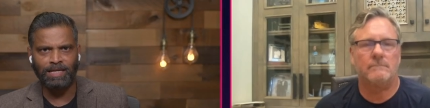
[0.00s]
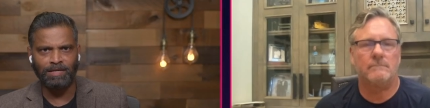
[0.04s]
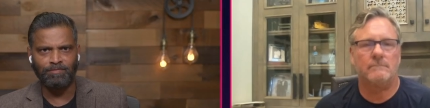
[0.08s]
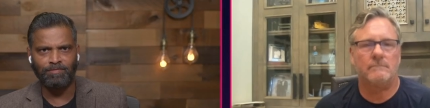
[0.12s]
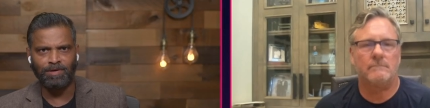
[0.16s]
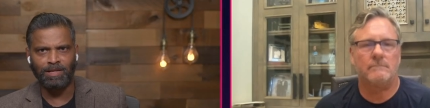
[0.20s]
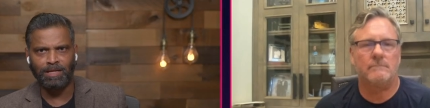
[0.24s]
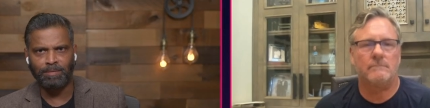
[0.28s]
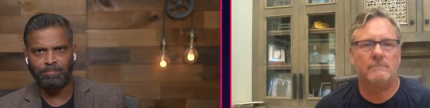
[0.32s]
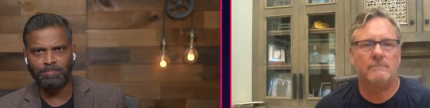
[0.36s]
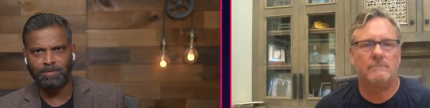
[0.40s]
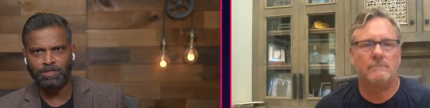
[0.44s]

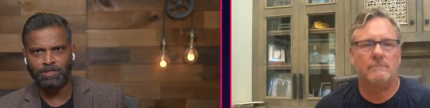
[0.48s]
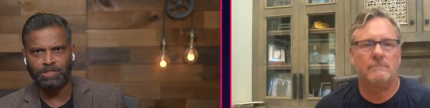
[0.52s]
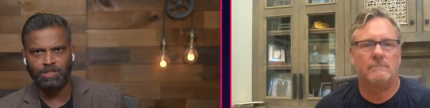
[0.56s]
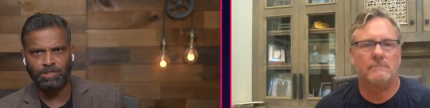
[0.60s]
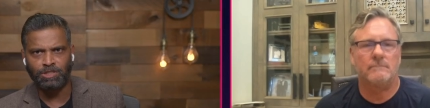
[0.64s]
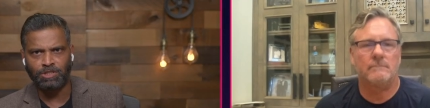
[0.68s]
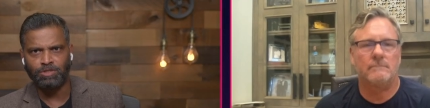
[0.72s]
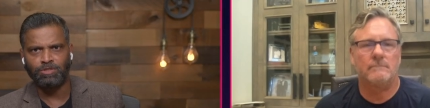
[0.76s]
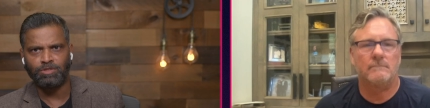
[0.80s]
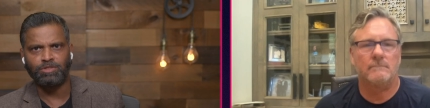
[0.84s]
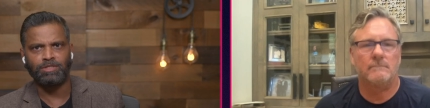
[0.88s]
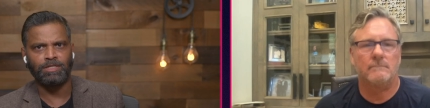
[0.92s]
Speaker 1: developers
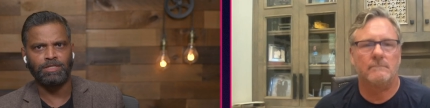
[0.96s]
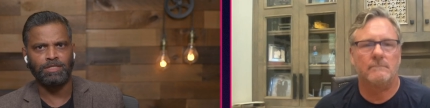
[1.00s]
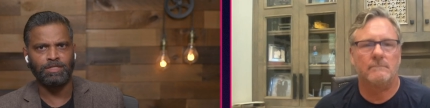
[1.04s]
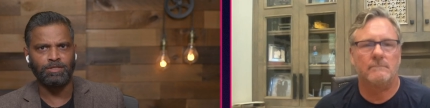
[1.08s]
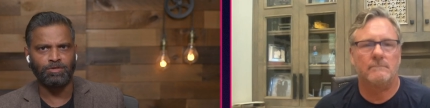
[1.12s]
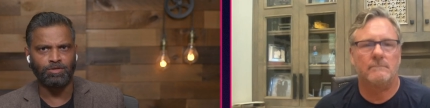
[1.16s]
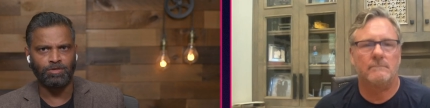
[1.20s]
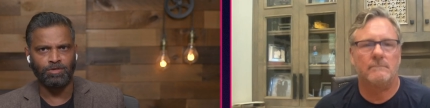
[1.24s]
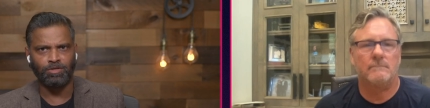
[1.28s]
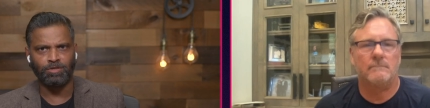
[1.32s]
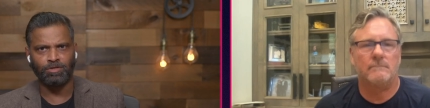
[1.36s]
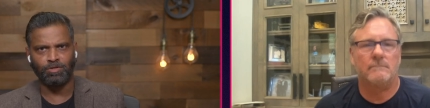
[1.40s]
should
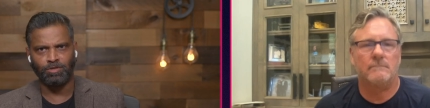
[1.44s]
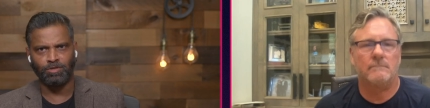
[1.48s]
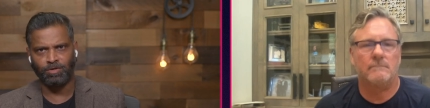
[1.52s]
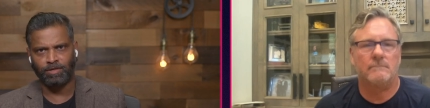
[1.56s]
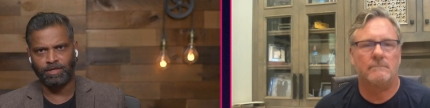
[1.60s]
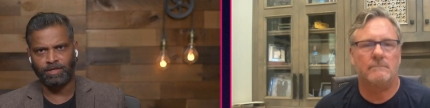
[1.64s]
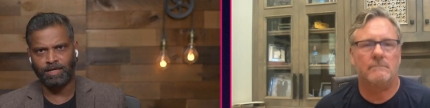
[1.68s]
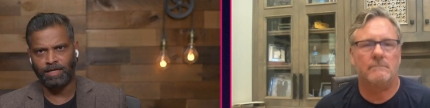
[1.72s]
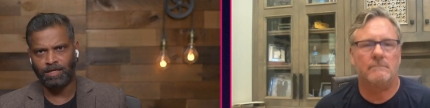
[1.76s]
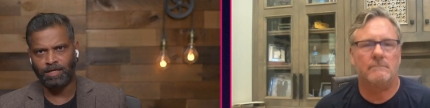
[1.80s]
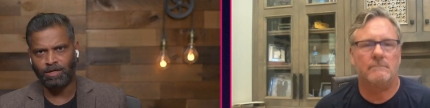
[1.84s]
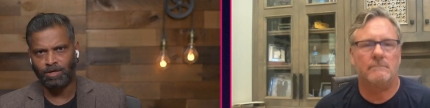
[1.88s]
you know
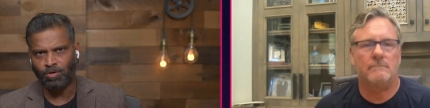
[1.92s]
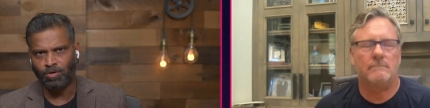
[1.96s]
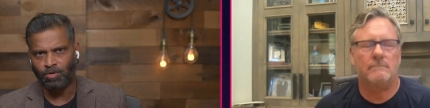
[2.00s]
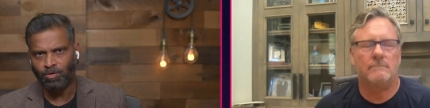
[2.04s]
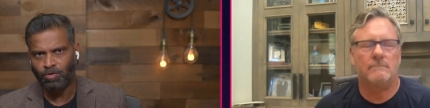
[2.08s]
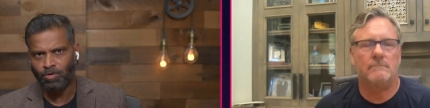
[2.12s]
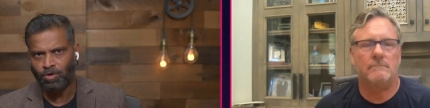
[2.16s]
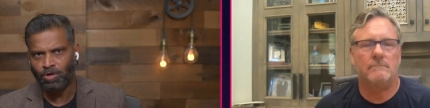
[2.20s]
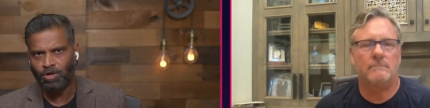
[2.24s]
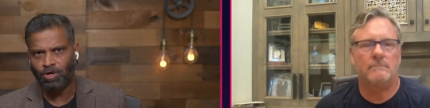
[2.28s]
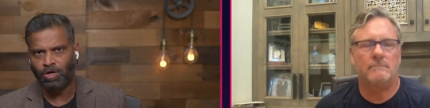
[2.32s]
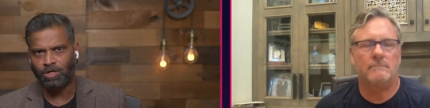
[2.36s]
look at
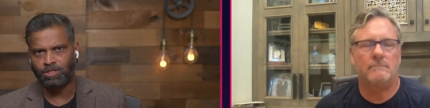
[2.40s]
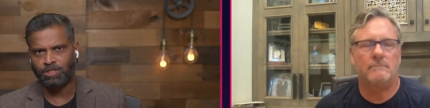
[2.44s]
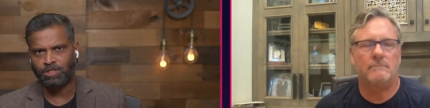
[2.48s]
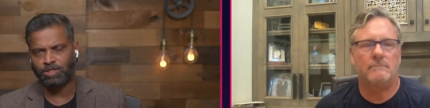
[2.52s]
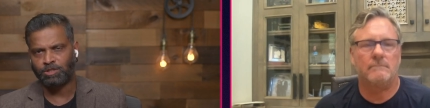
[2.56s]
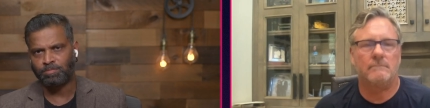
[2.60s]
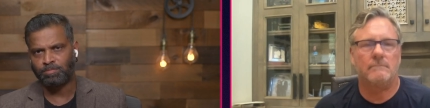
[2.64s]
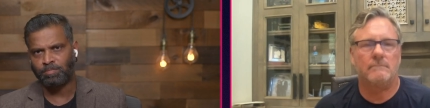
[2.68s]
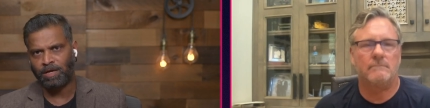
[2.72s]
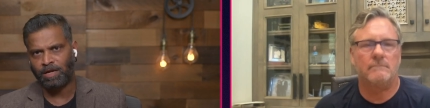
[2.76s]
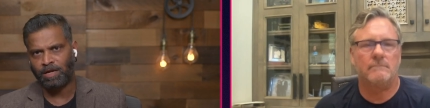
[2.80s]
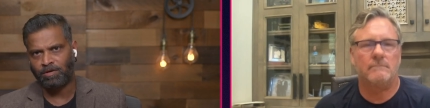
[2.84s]

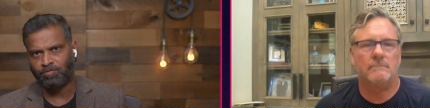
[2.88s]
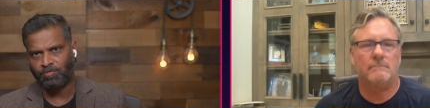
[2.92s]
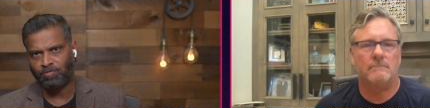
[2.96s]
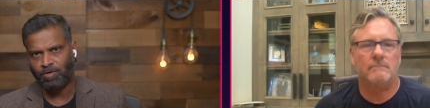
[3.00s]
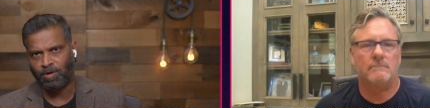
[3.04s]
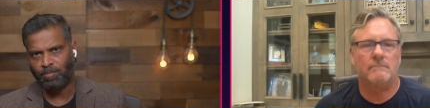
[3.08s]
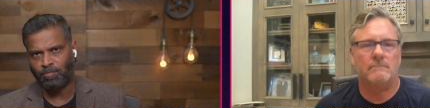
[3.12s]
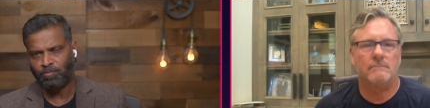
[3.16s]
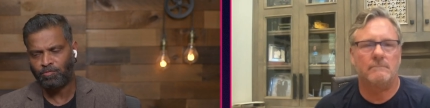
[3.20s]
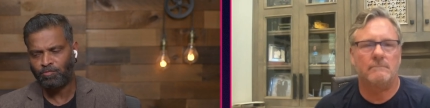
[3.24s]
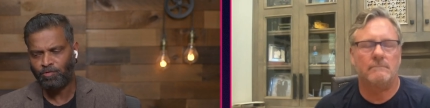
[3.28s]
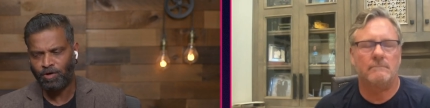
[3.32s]
CodeLogic's
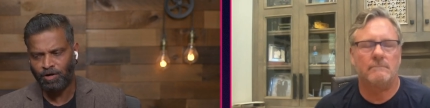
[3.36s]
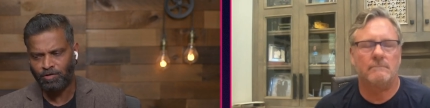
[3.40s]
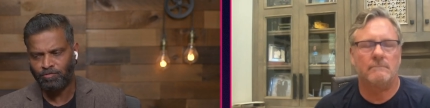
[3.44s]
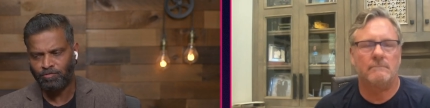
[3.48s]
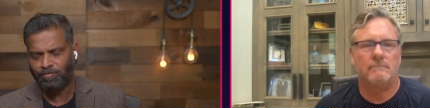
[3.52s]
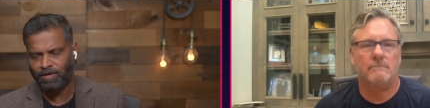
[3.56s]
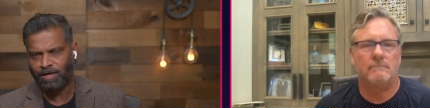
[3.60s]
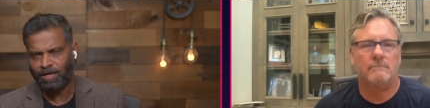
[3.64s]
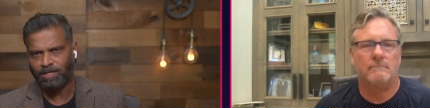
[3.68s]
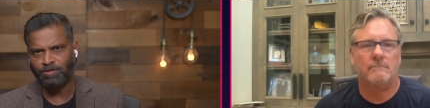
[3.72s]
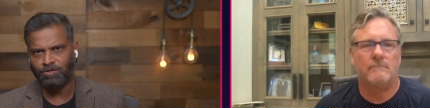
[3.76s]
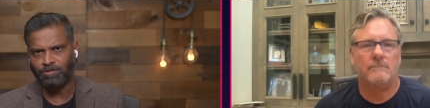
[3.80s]
platform?
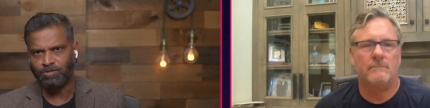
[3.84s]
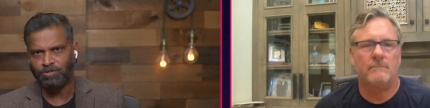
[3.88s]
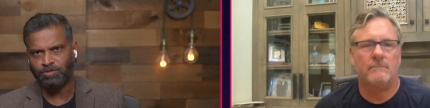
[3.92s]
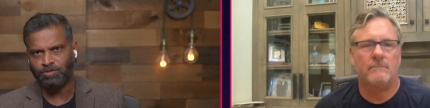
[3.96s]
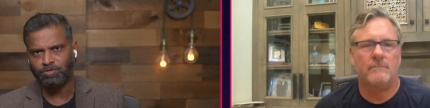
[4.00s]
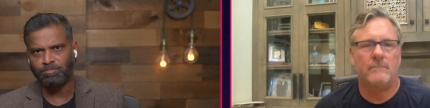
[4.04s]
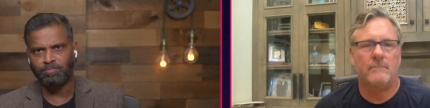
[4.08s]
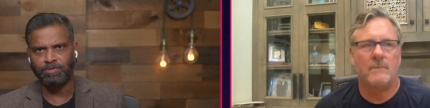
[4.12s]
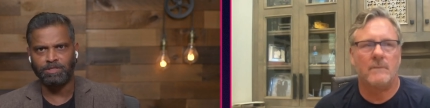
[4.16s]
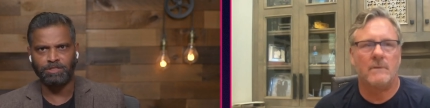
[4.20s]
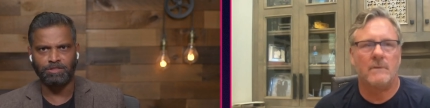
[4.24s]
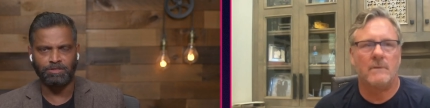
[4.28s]
What value do
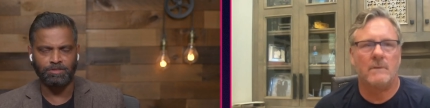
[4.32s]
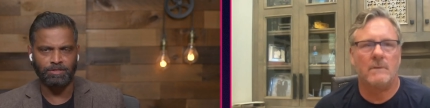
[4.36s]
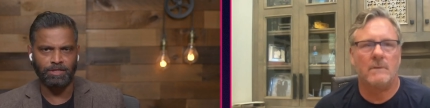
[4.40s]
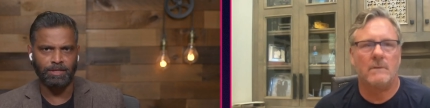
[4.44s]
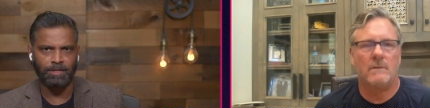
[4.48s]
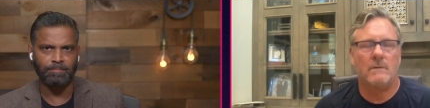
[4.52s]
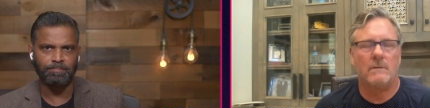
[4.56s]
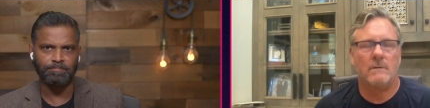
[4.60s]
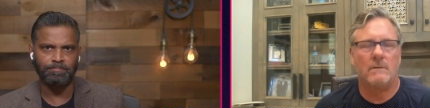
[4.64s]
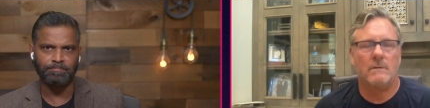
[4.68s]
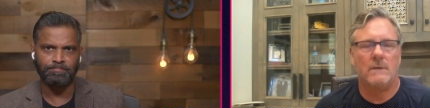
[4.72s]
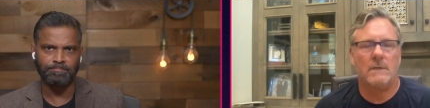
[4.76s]
you bring to
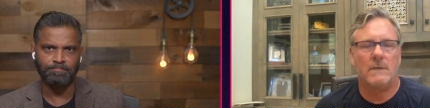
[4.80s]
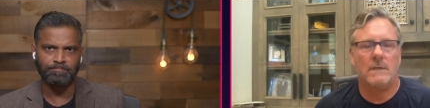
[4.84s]
them?